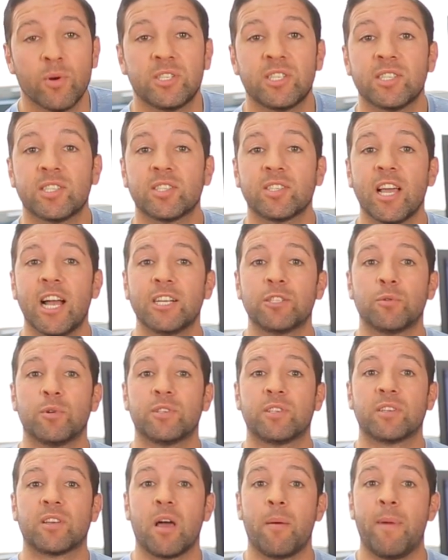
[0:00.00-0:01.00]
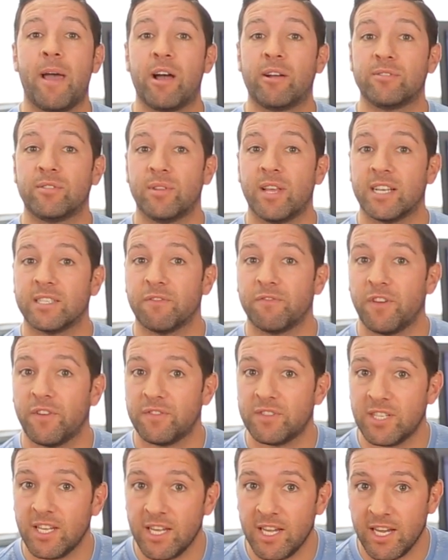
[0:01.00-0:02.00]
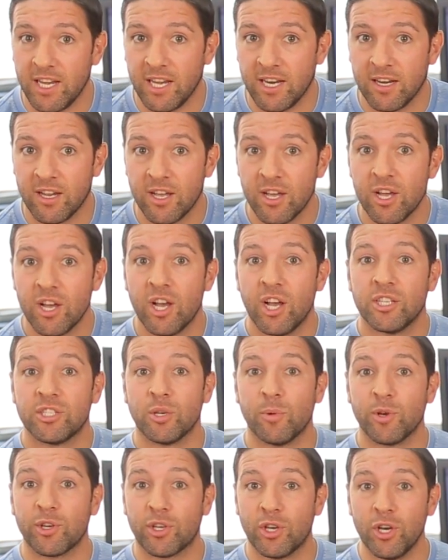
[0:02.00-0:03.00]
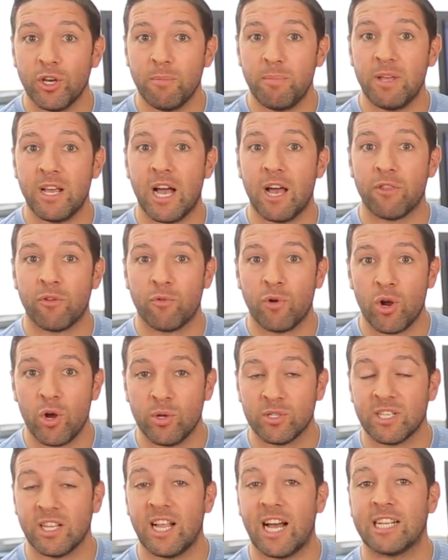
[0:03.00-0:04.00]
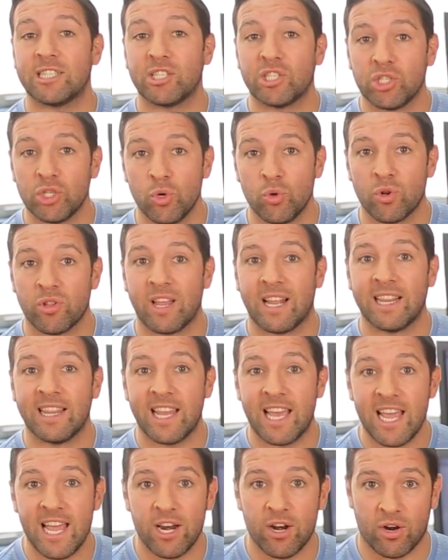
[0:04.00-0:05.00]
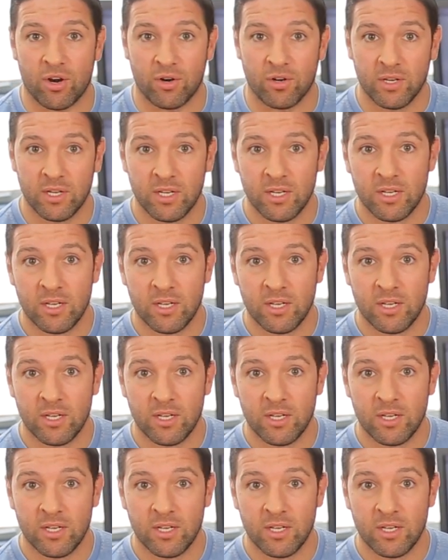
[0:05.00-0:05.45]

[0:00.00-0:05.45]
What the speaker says: which is scheduled to come out in 2015, so it could be on the roads a lot sooner than later.